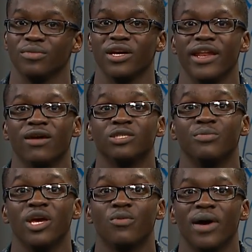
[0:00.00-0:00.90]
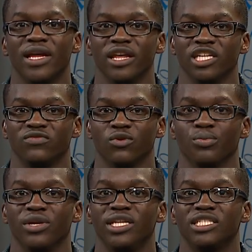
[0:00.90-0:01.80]
announced mail-by dates for
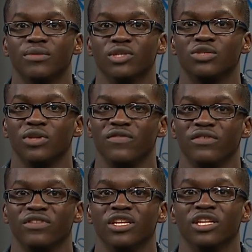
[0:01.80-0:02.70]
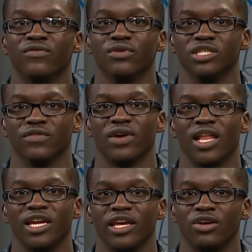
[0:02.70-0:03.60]
pre-December 25th deliveries of
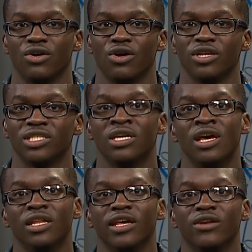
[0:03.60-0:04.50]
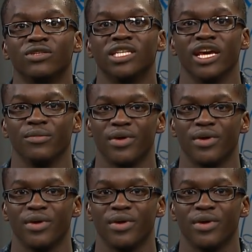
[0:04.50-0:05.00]
holiday cards, letters, and